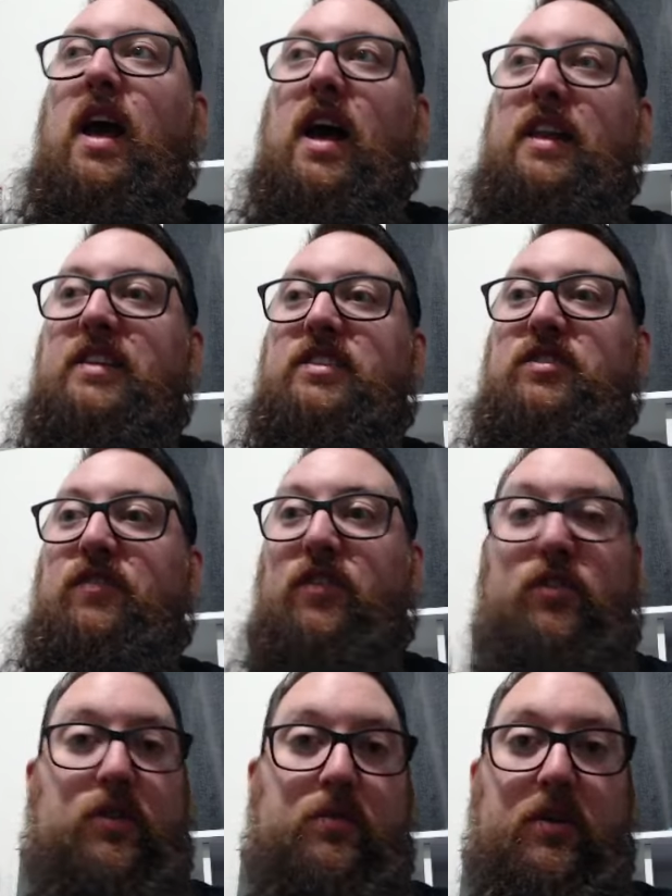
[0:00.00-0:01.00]
This is for
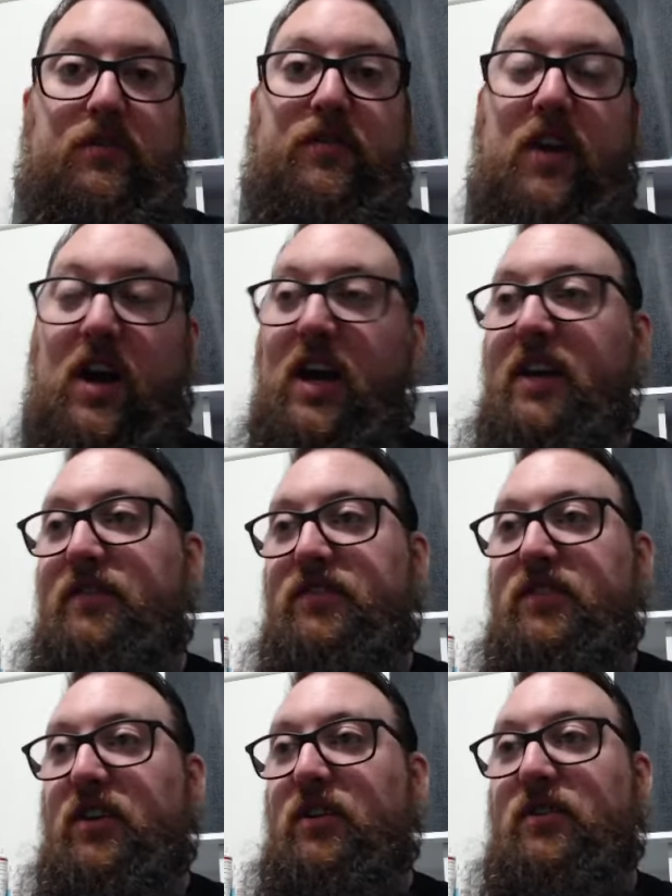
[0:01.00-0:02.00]
3.5,
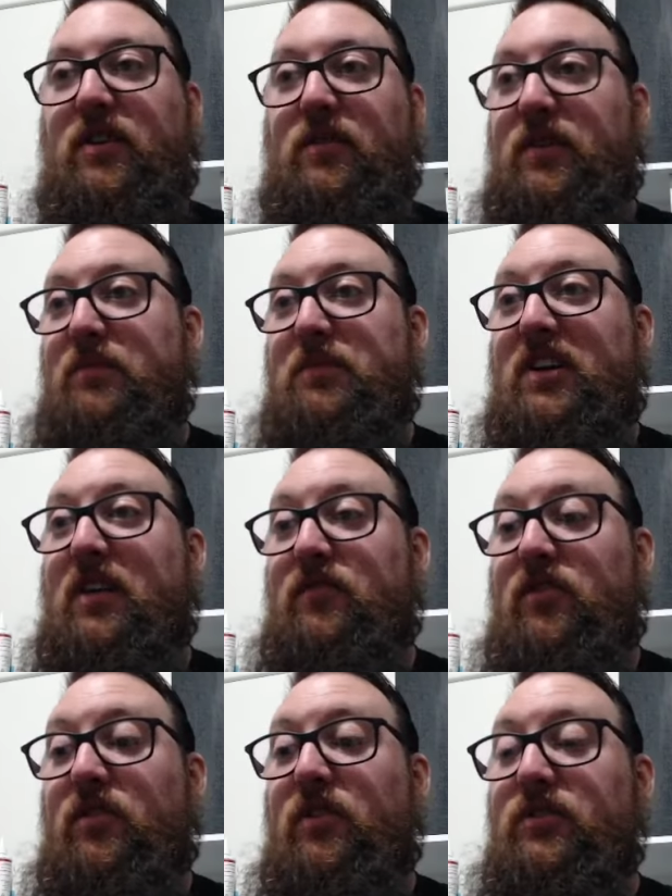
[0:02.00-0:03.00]
so, we're going to be covering
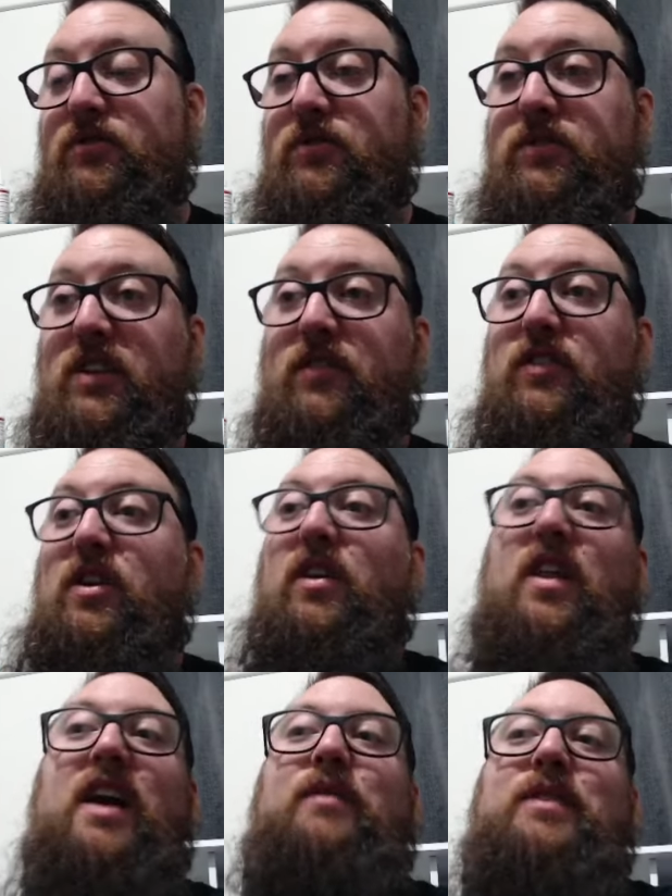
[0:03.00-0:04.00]
all those rules. And if you don't
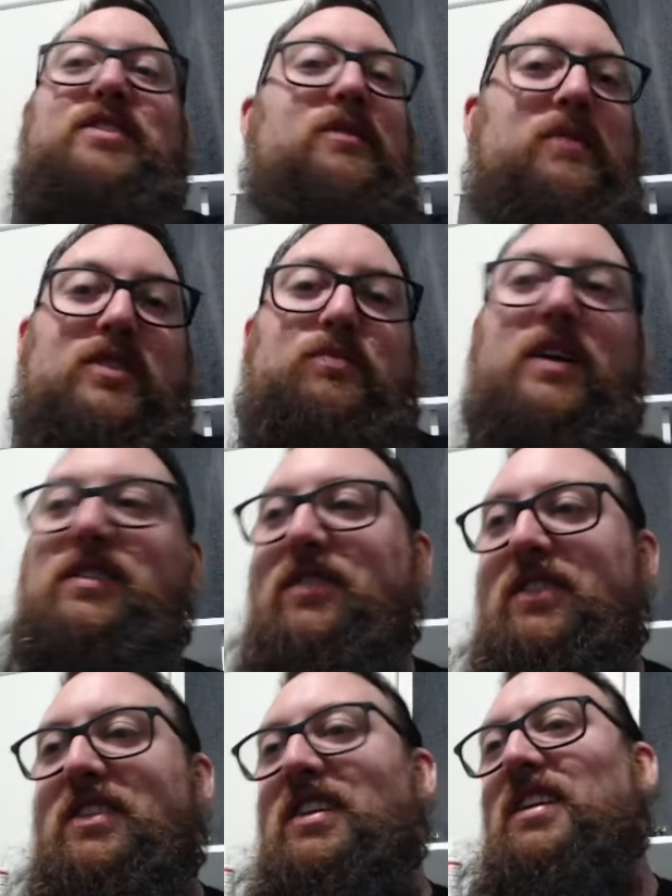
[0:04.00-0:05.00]
like where something's placed on the
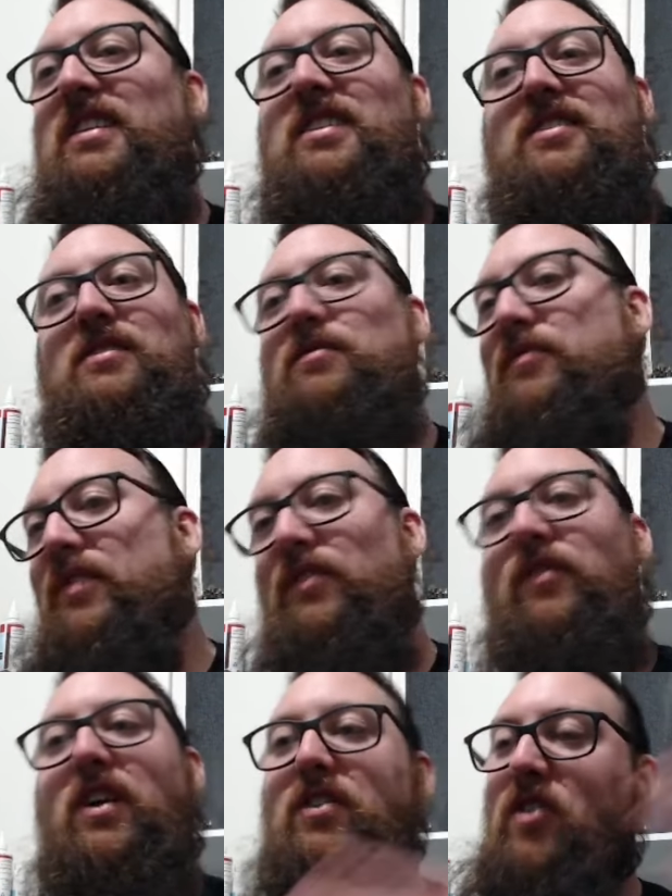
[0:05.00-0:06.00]
tier list, feel
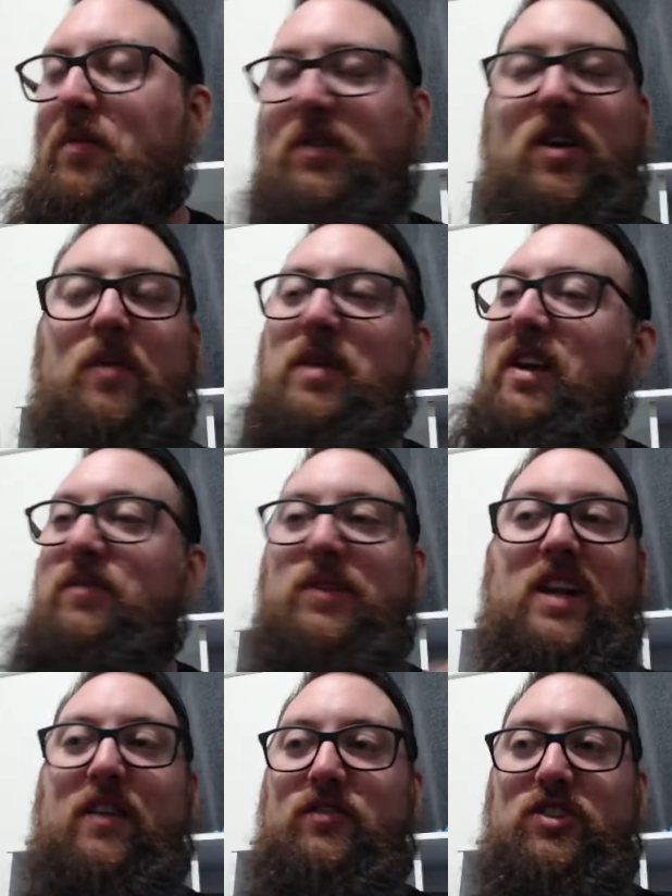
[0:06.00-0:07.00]
free to drop a comment and we can
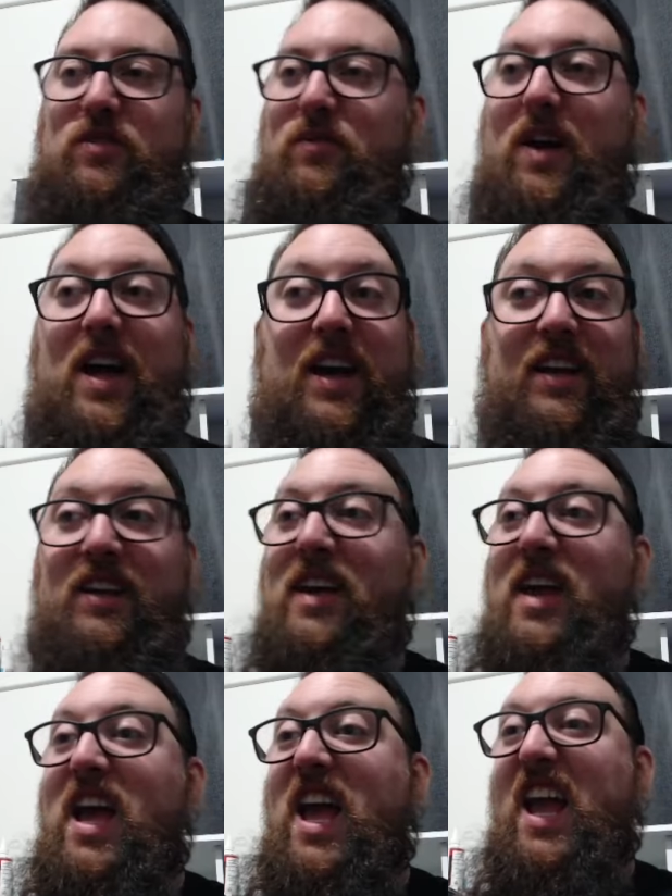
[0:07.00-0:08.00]
have a chin wag
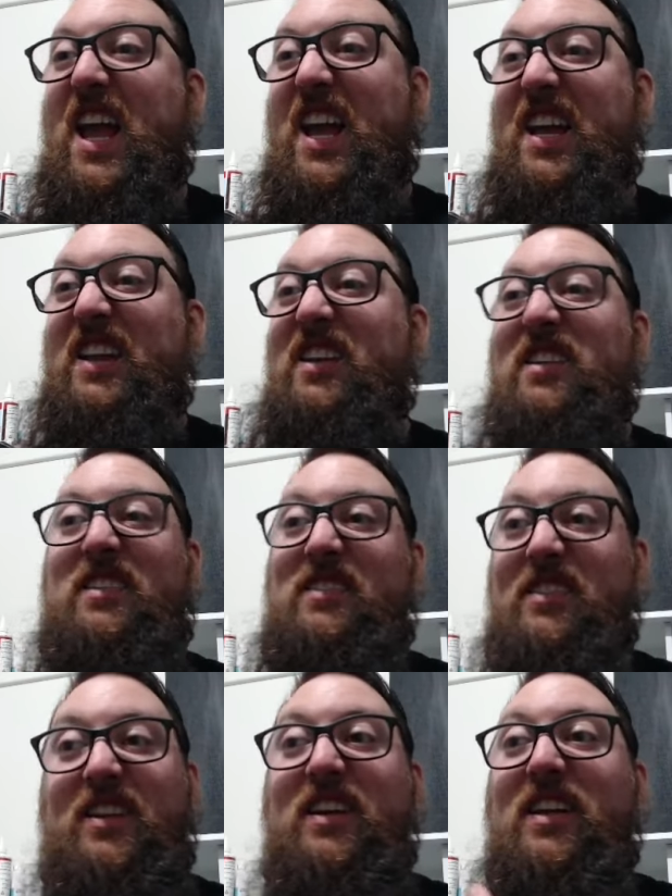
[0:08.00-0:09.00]
in
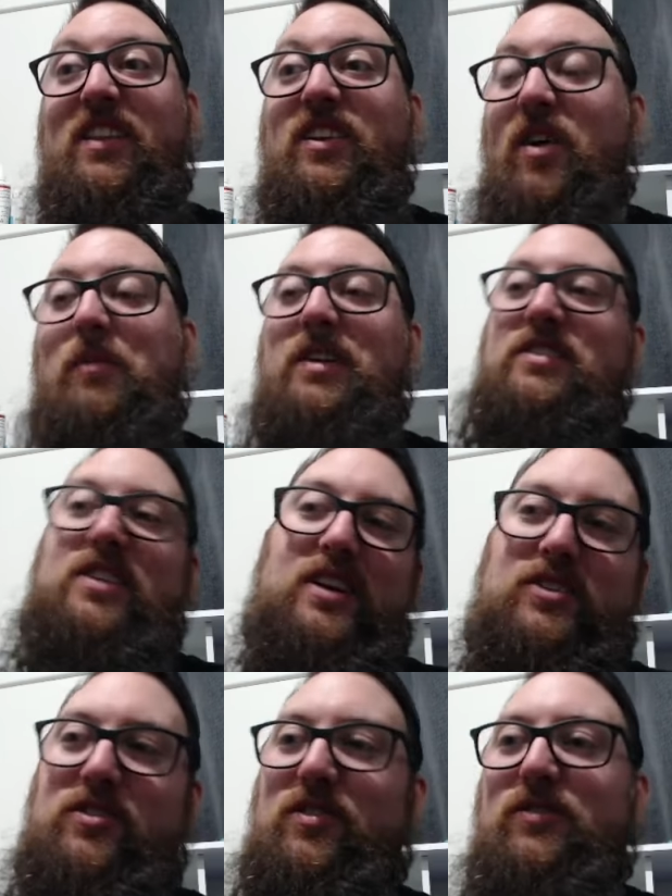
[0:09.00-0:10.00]
the comment
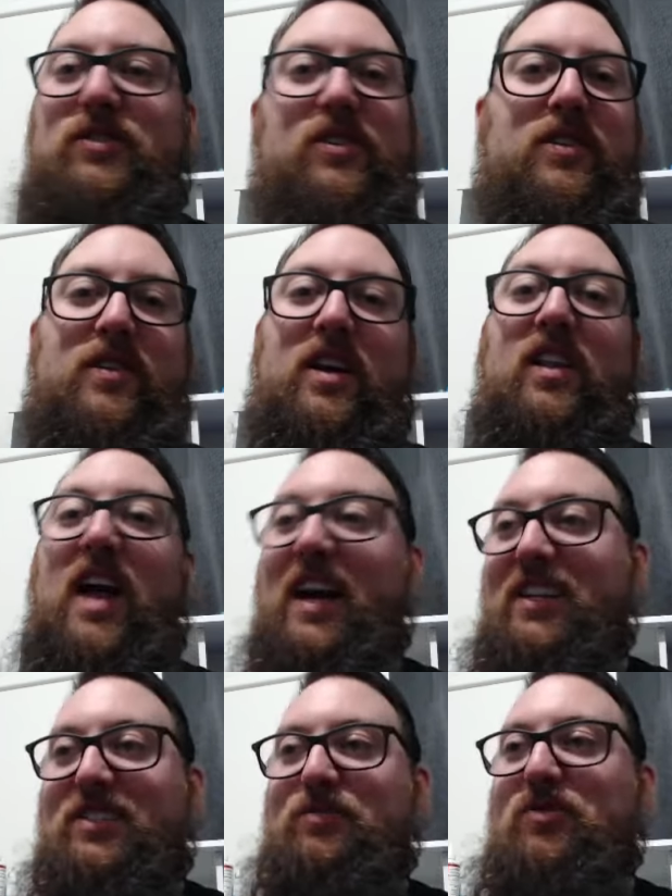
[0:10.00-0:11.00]
section. Also, a like
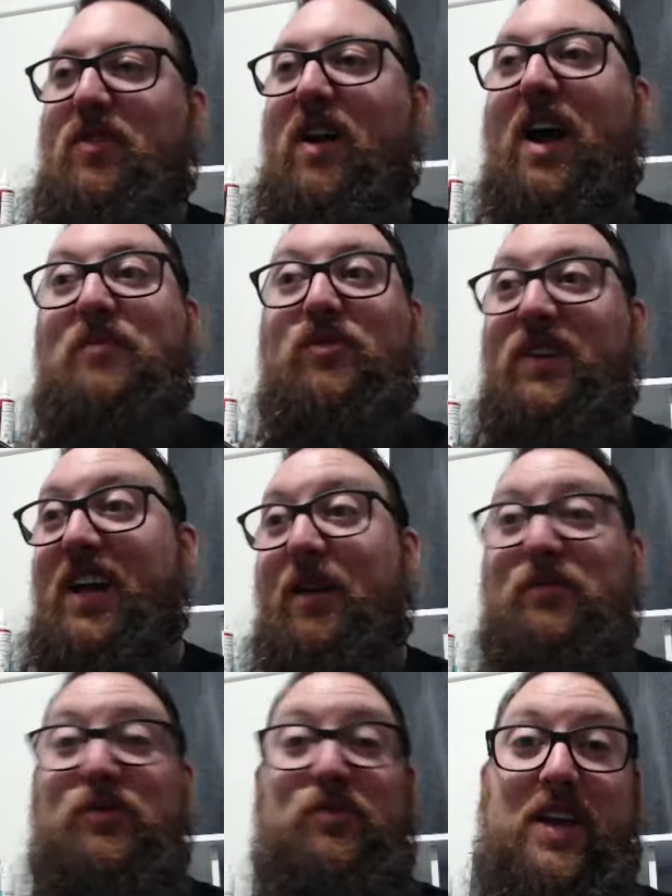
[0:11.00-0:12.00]
and subscribe really
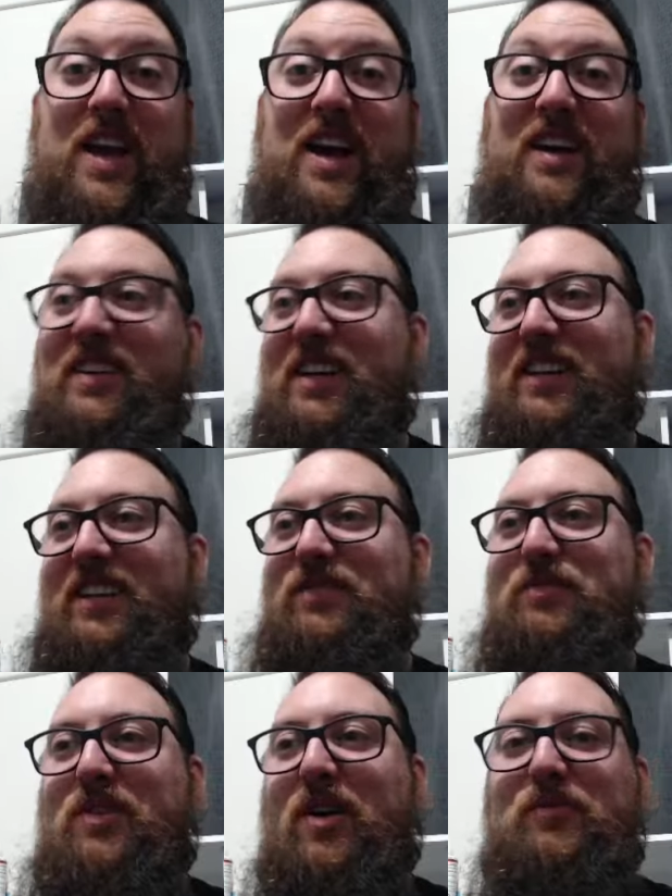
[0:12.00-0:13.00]
helps me out. It lets me
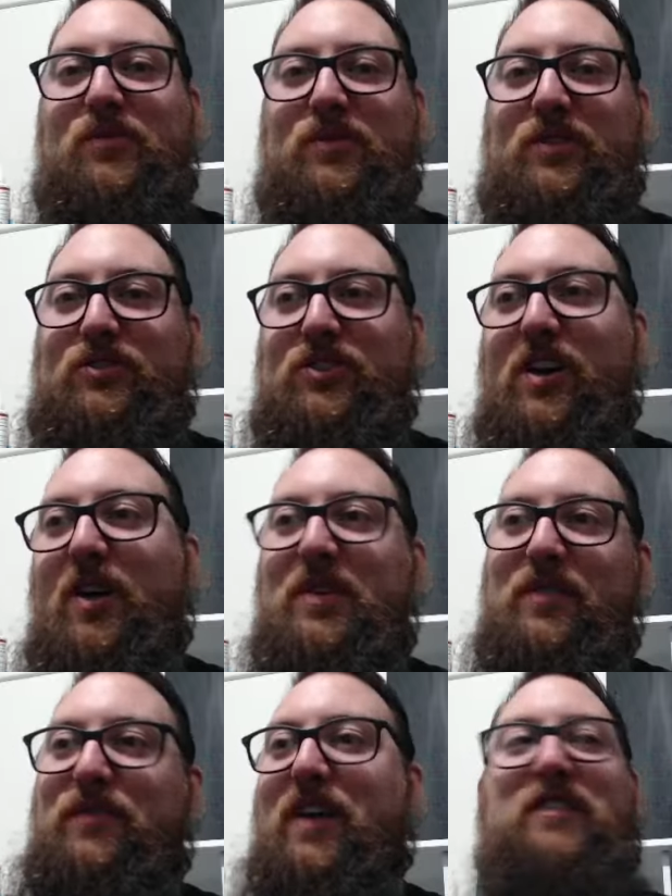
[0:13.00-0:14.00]
know I'm doing a good job, and at
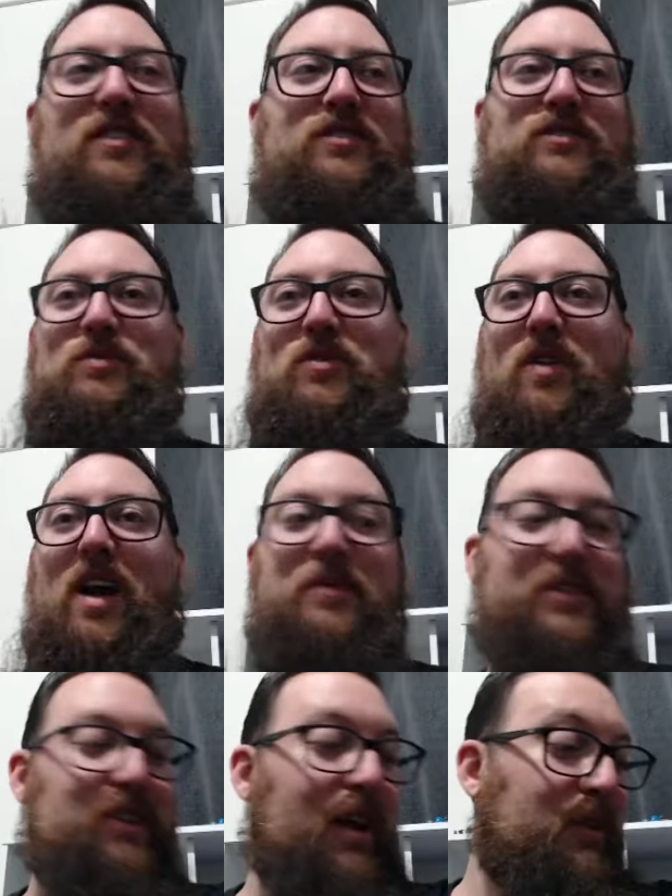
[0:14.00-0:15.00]
500 subscribers,
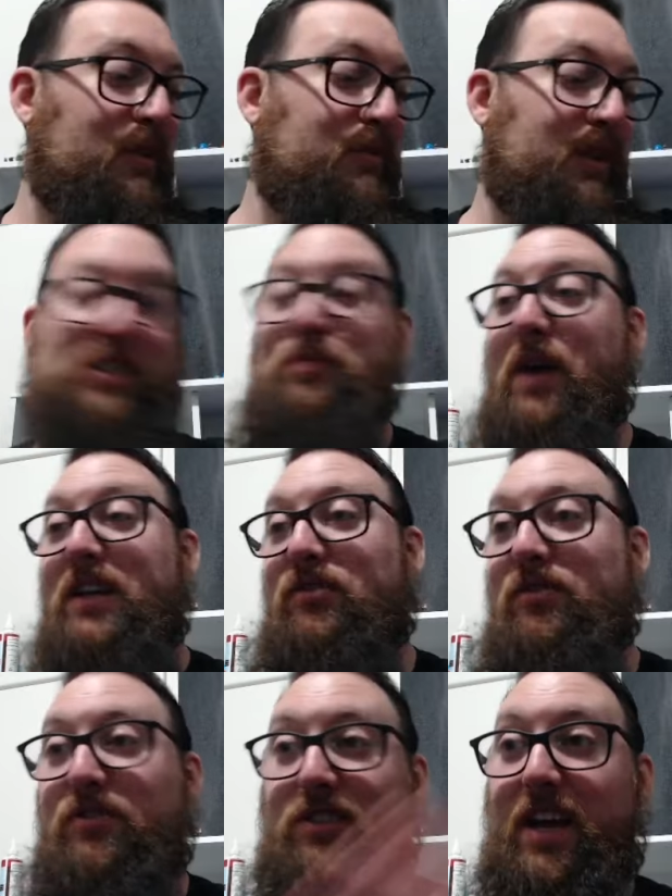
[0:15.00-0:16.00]
I'm going to play Space
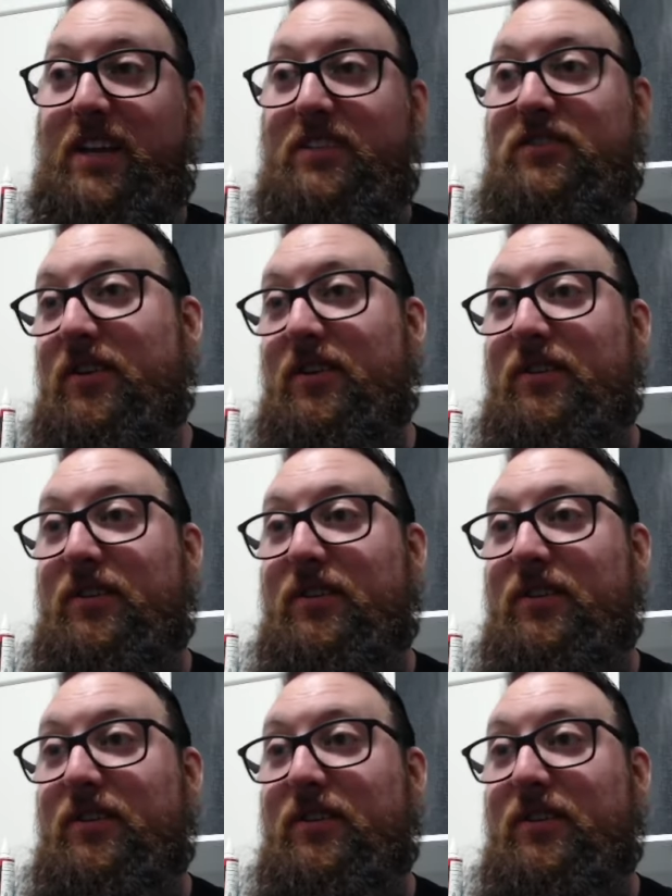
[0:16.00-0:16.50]
Crusade, so,